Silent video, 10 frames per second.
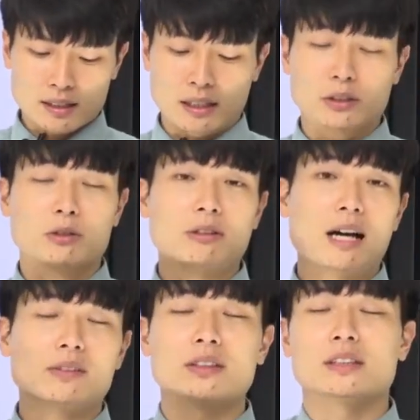that your
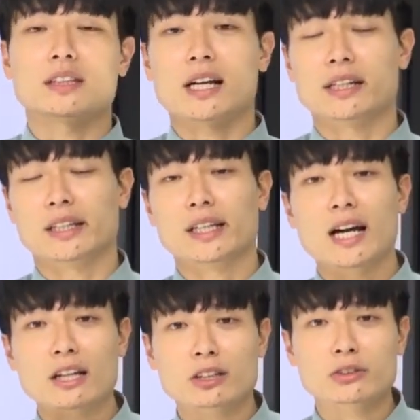grammar is highly
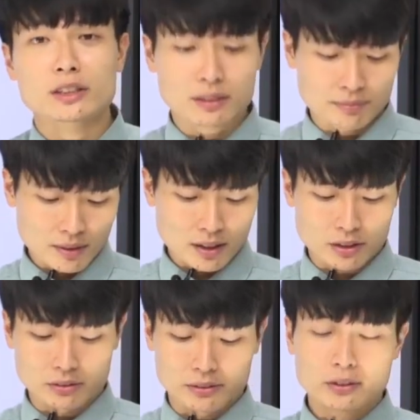accurate,
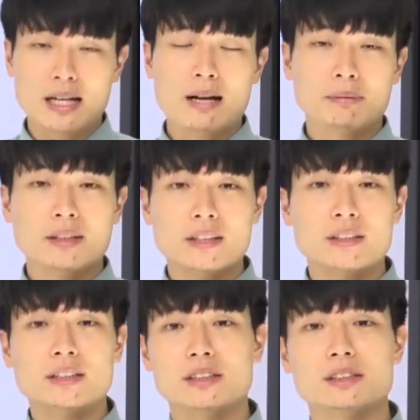your
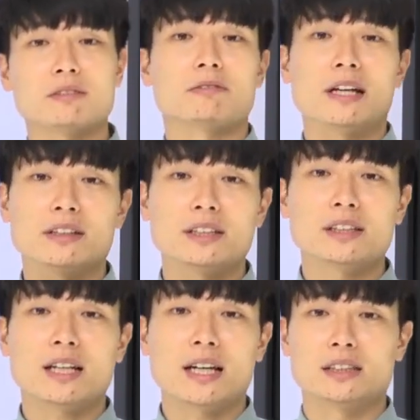vocabulary is
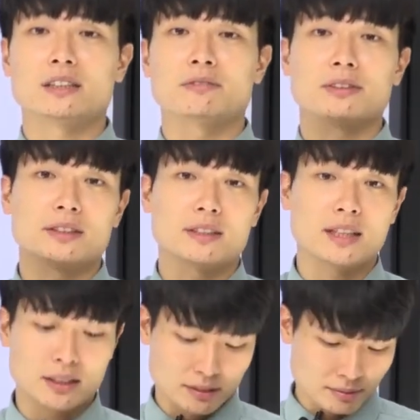varied and
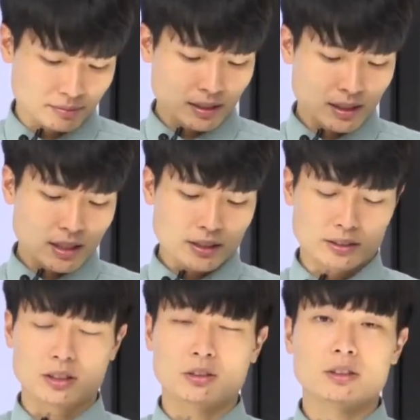sophisticated, your
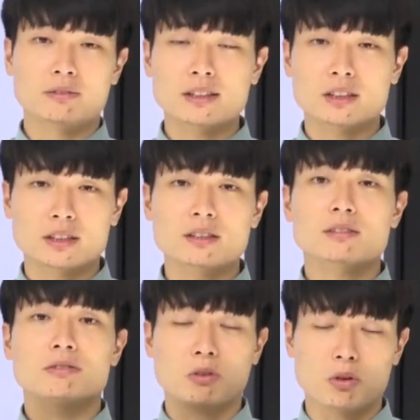tone and register
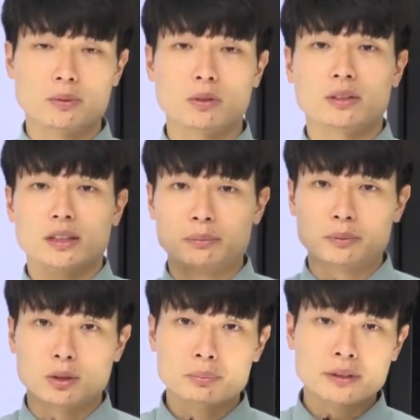formal and
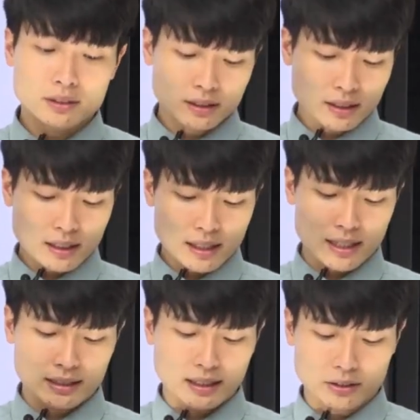appropriate,
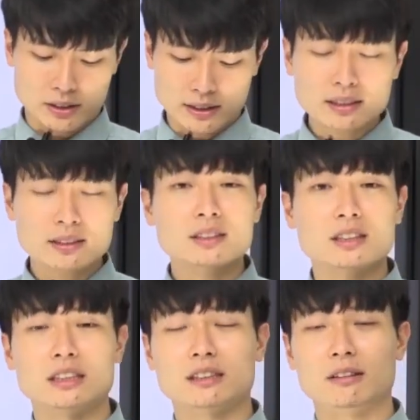and that your
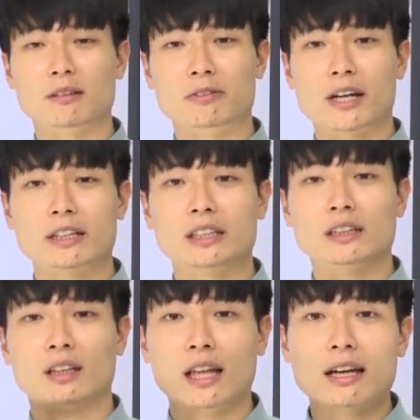sentences vary
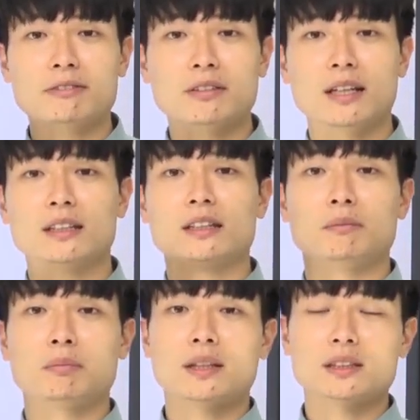in length and
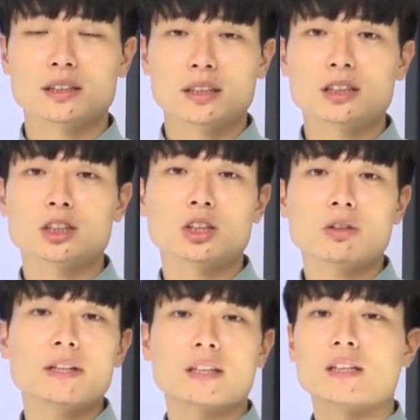complexity,
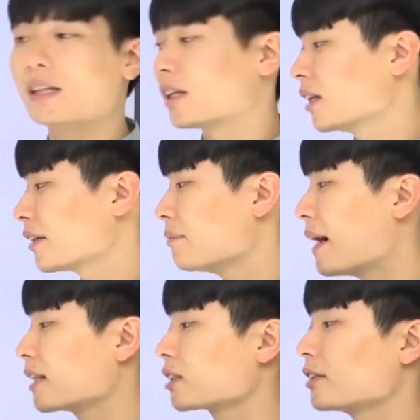showing your
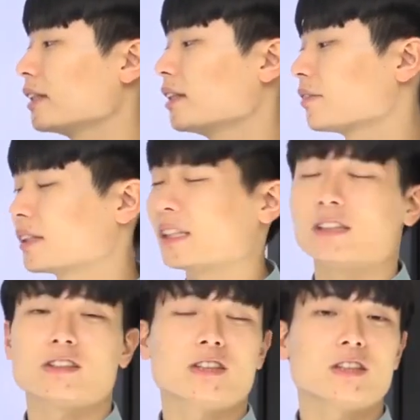mastery of the
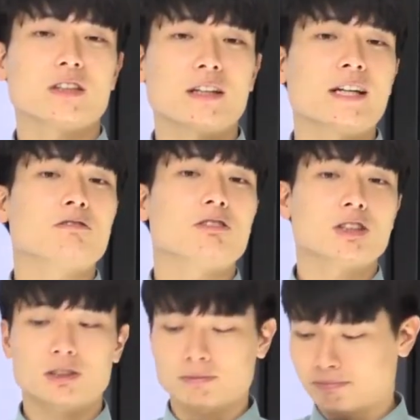English
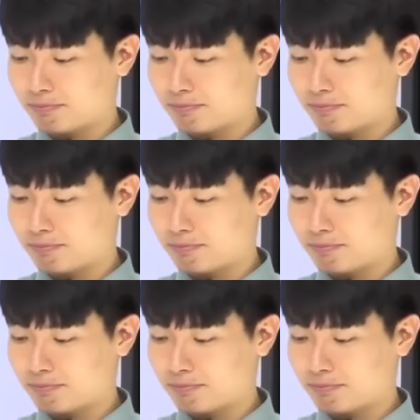language.